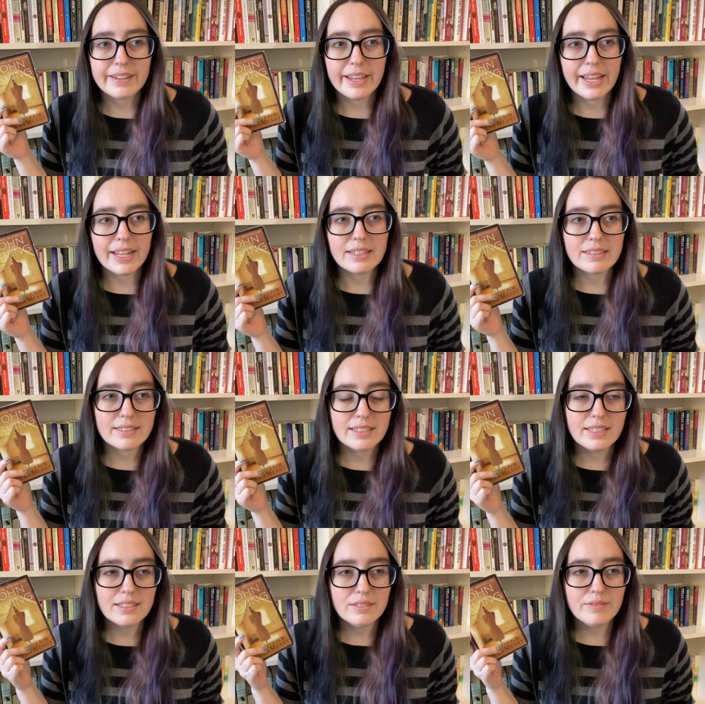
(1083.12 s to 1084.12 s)
And
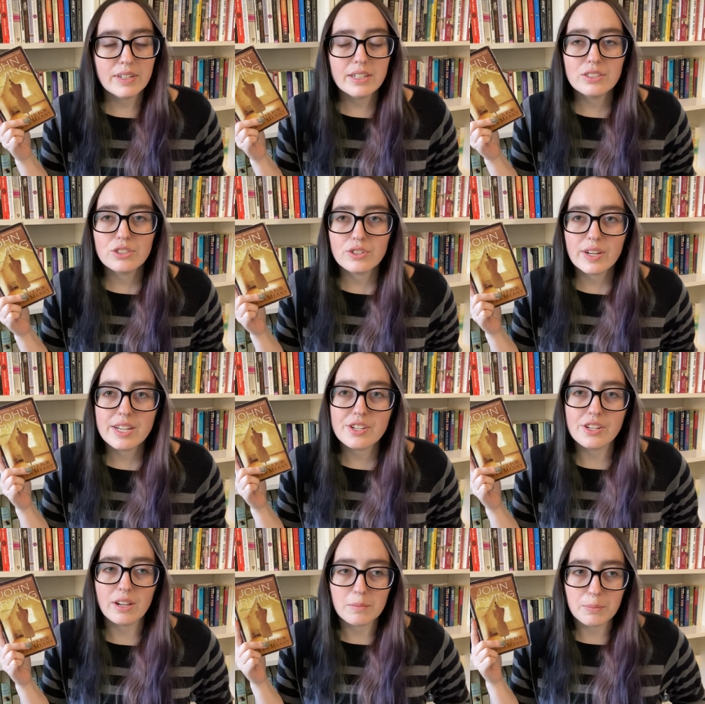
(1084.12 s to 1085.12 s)
he's a very
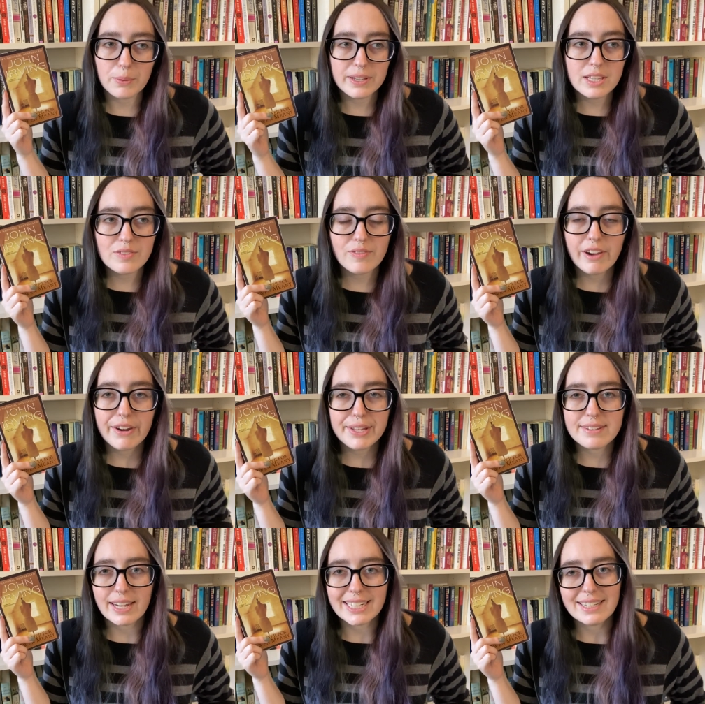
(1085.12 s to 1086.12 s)
strange young boy. He's very
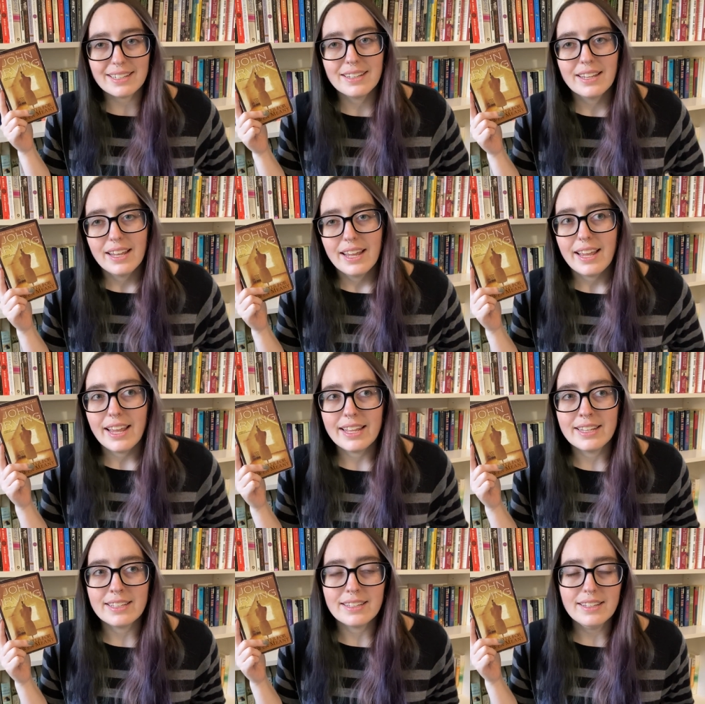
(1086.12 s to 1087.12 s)
tiny.
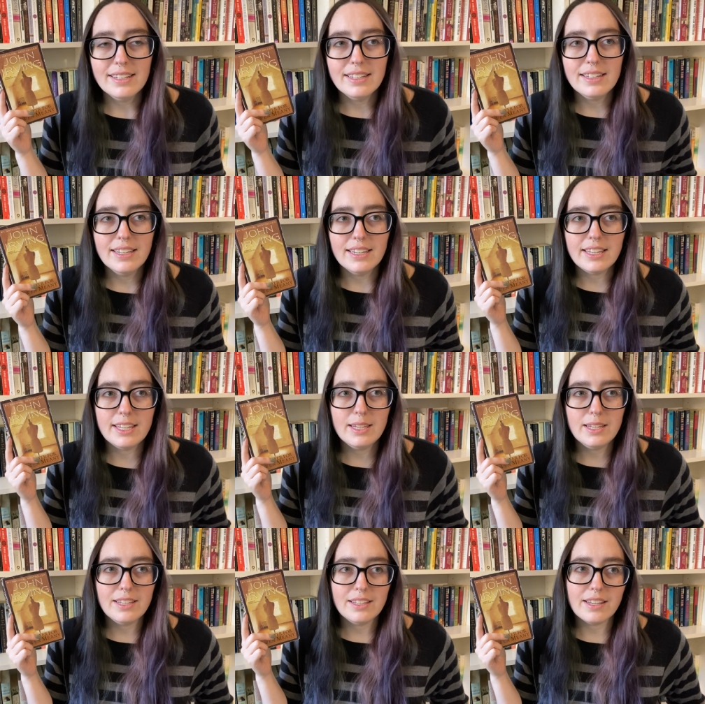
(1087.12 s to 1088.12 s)
And
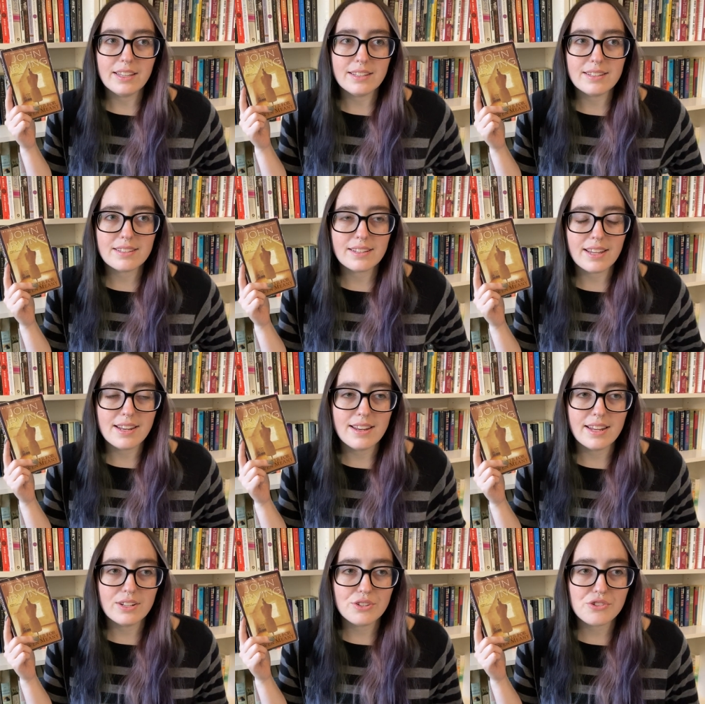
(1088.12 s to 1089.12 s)
he is an
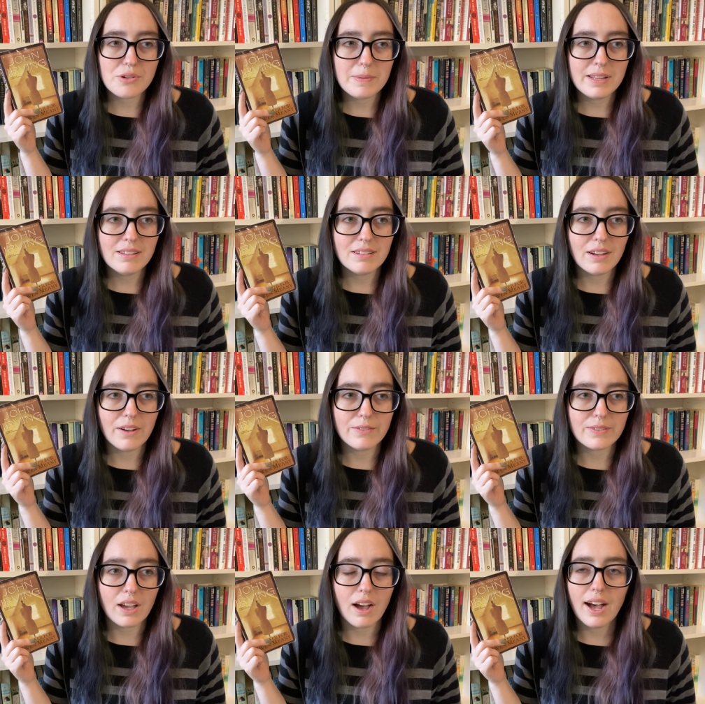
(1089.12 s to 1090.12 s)
instrument
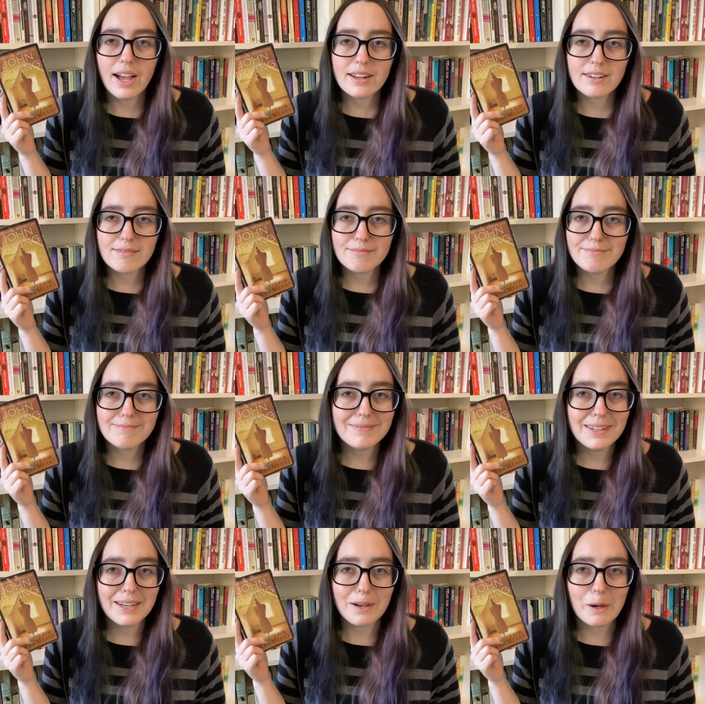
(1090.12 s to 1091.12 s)
of God.
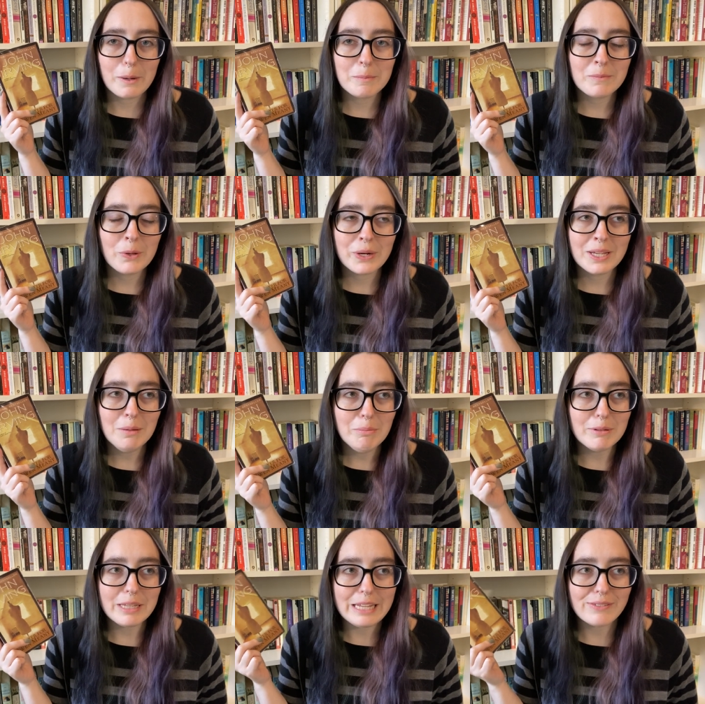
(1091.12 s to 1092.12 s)
Um, or he
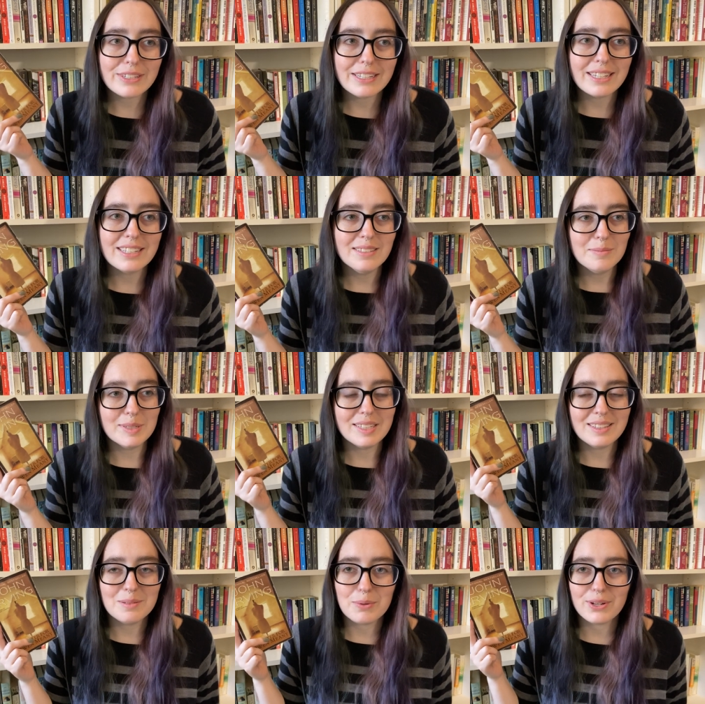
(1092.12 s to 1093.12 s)
believes he is, but
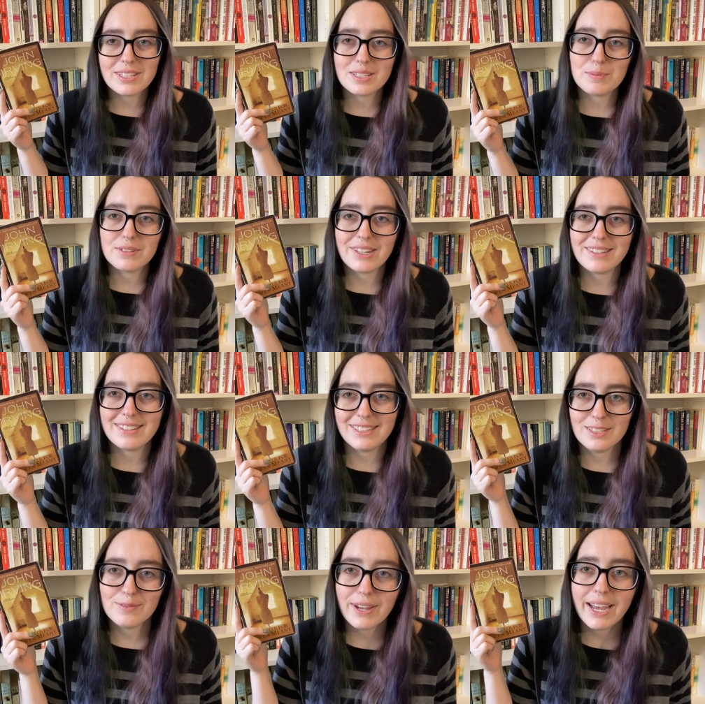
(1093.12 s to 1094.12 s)
in the book it's presented
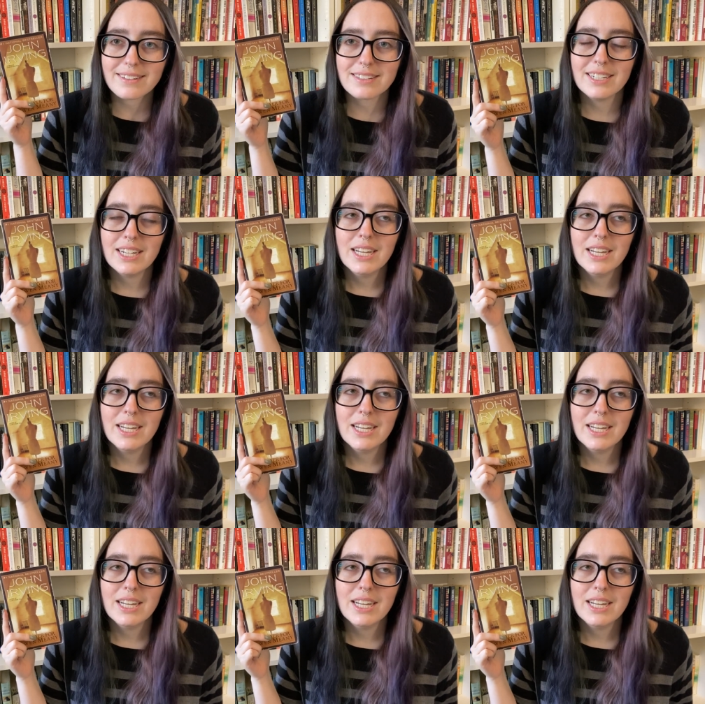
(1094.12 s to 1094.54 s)
as fact